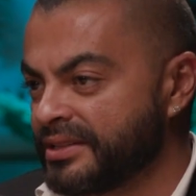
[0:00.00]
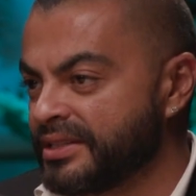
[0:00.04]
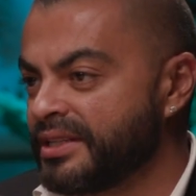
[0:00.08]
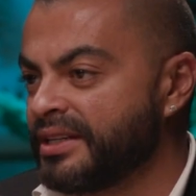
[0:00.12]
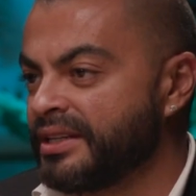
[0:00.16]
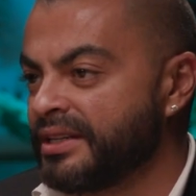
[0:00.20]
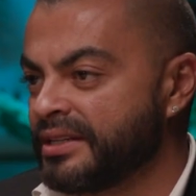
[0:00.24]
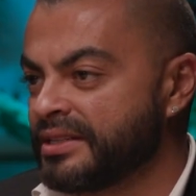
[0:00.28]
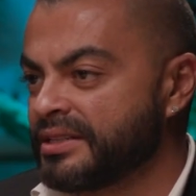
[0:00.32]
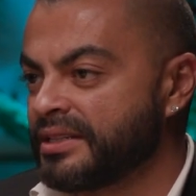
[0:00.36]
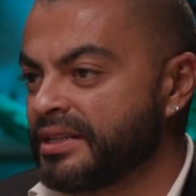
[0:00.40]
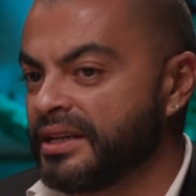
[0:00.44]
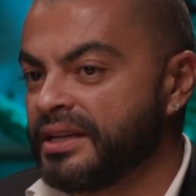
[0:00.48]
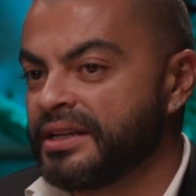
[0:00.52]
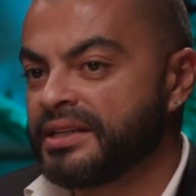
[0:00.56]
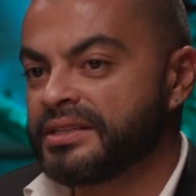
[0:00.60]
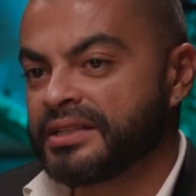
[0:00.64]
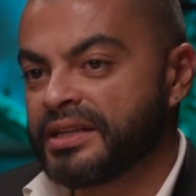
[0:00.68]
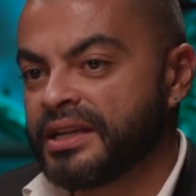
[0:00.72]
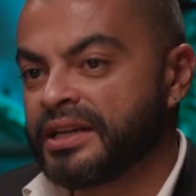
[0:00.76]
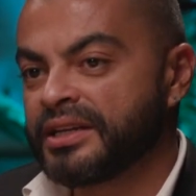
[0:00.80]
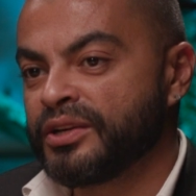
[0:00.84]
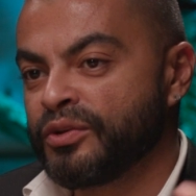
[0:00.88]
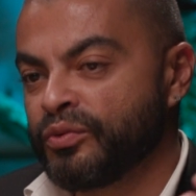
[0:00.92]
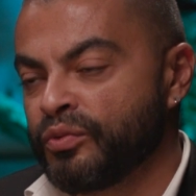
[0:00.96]
Seriously, it's
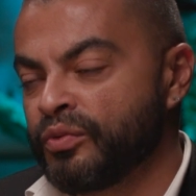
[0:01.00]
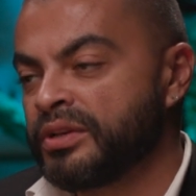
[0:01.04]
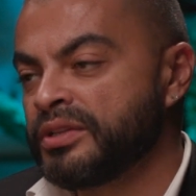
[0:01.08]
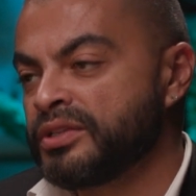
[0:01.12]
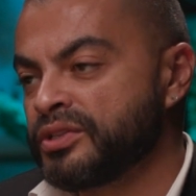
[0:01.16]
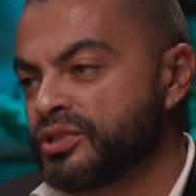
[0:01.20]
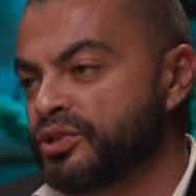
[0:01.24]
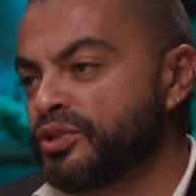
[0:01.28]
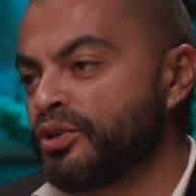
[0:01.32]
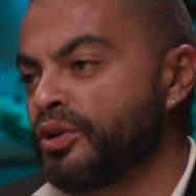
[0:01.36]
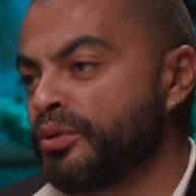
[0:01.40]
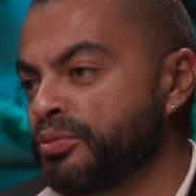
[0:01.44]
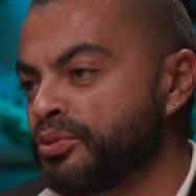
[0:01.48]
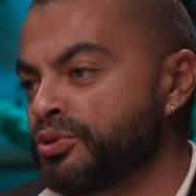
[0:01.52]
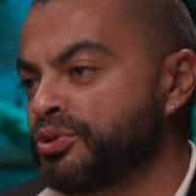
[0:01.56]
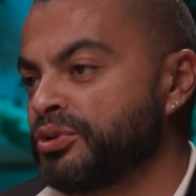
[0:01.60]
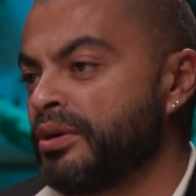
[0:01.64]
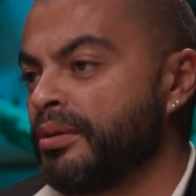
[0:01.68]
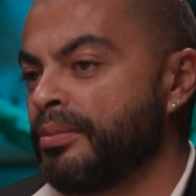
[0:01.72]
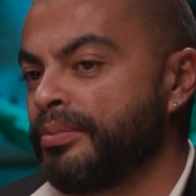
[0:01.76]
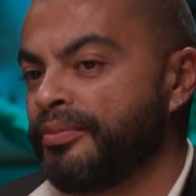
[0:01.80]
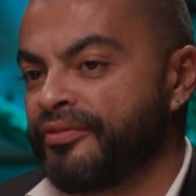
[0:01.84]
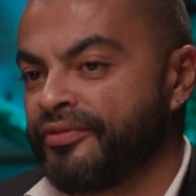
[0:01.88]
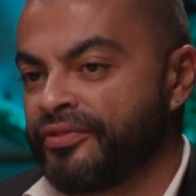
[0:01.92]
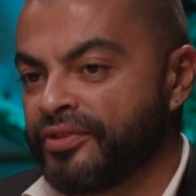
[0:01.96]
like a one-stop
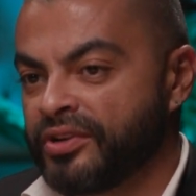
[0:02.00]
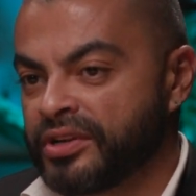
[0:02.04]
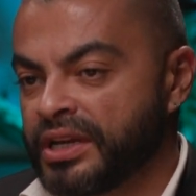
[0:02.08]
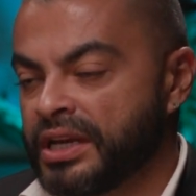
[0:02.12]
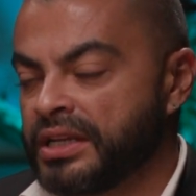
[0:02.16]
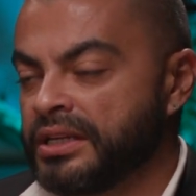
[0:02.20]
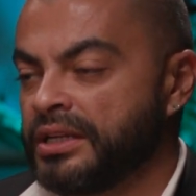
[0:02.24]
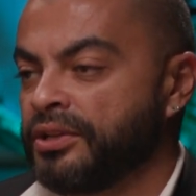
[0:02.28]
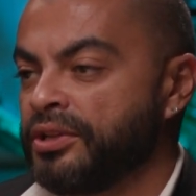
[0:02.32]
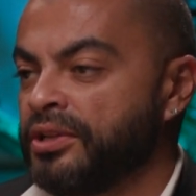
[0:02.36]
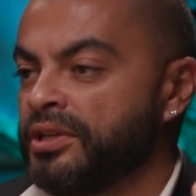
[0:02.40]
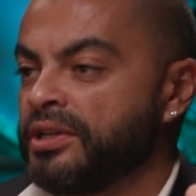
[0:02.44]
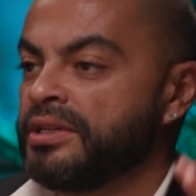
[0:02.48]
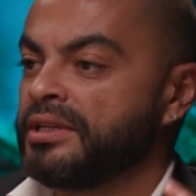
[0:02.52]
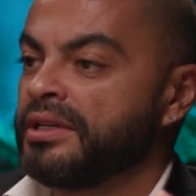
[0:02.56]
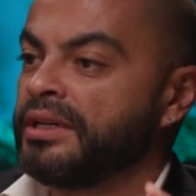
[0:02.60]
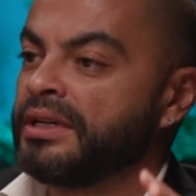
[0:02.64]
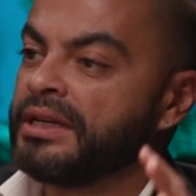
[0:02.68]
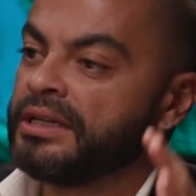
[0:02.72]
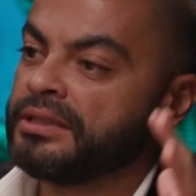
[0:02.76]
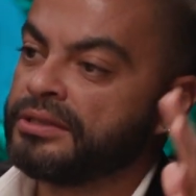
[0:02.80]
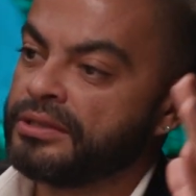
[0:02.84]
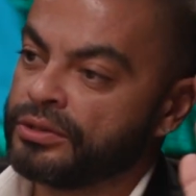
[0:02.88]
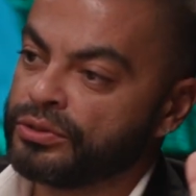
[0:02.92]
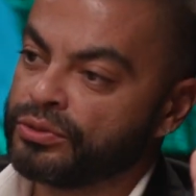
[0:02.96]
shop for anything
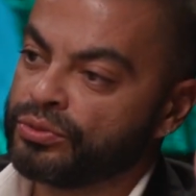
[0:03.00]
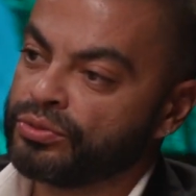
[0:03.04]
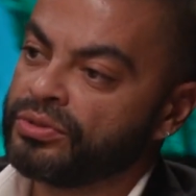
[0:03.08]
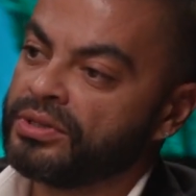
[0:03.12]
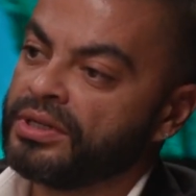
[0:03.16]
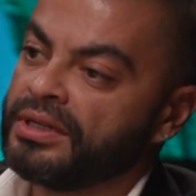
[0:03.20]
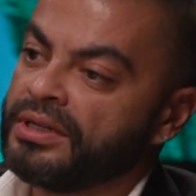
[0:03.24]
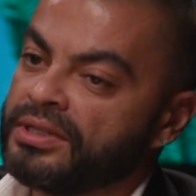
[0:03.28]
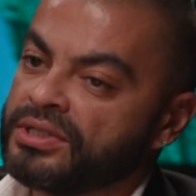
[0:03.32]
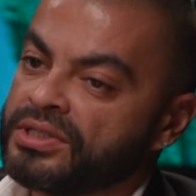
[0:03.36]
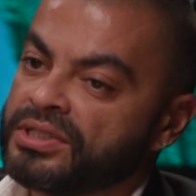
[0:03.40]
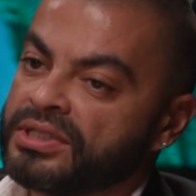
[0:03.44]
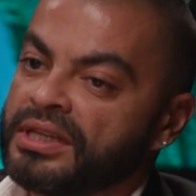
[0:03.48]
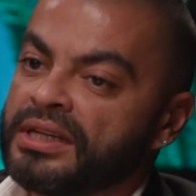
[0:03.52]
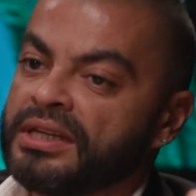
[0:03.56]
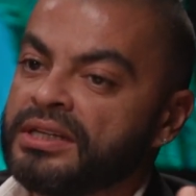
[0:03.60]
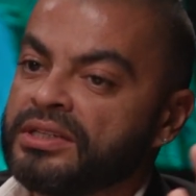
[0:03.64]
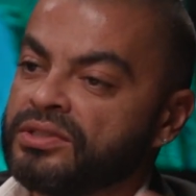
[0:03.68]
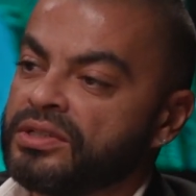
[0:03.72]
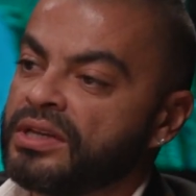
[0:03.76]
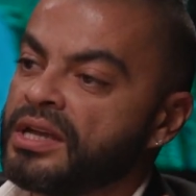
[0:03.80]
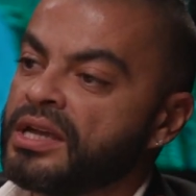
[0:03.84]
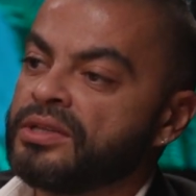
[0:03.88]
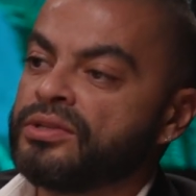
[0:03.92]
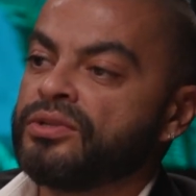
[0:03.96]
related to real
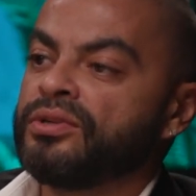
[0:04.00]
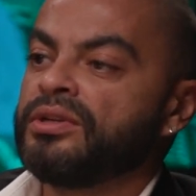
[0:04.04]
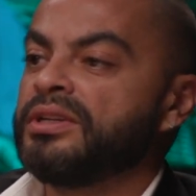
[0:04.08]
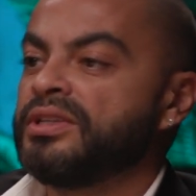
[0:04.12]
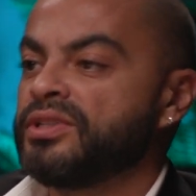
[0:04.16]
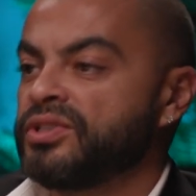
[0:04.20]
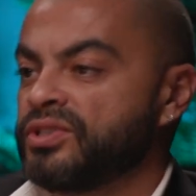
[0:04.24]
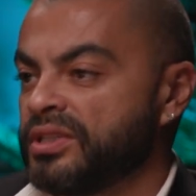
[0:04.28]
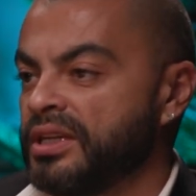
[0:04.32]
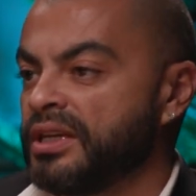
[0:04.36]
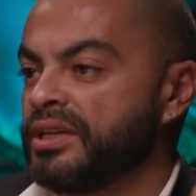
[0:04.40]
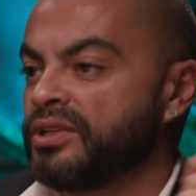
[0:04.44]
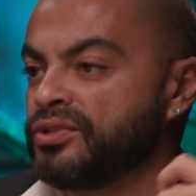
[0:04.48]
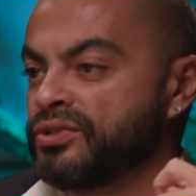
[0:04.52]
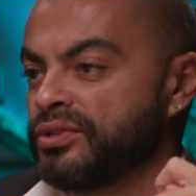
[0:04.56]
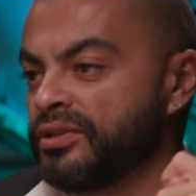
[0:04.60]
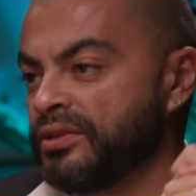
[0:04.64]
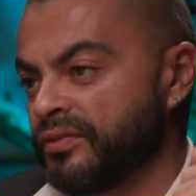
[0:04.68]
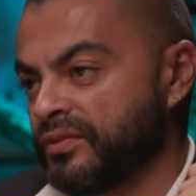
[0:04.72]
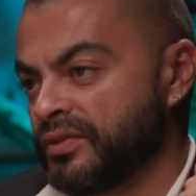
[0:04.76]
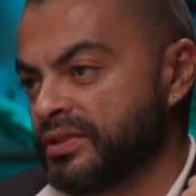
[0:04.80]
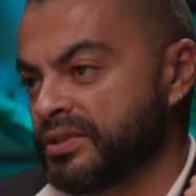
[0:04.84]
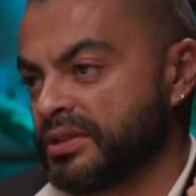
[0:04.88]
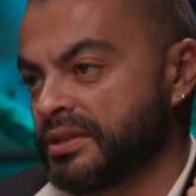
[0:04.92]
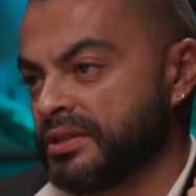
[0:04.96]
estate and real estate
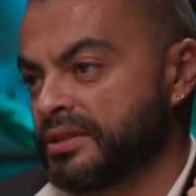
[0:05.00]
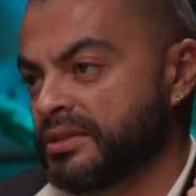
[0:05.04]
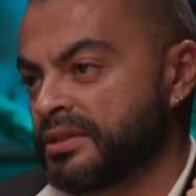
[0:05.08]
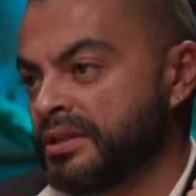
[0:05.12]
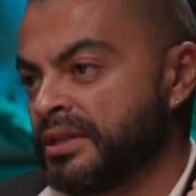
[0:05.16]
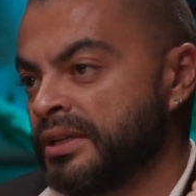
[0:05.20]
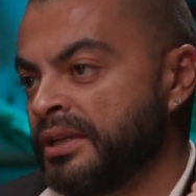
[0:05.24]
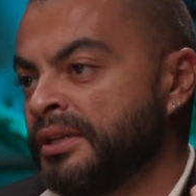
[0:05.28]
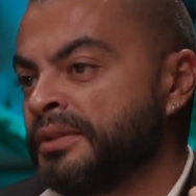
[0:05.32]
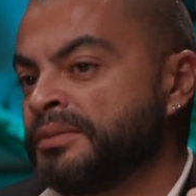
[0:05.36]
services.